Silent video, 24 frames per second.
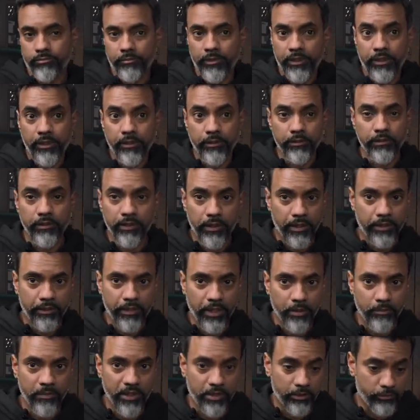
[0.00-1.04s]
again, I
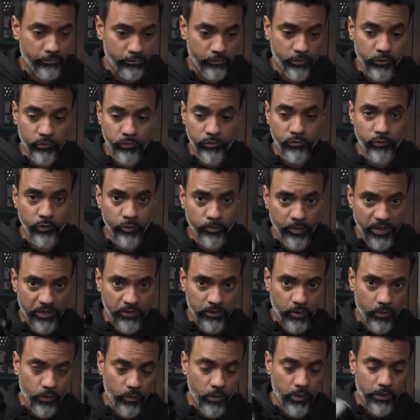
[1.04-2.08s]
can't make a full review
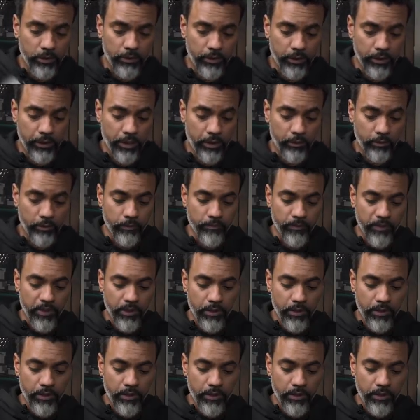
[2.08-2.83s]
based on 1 day out.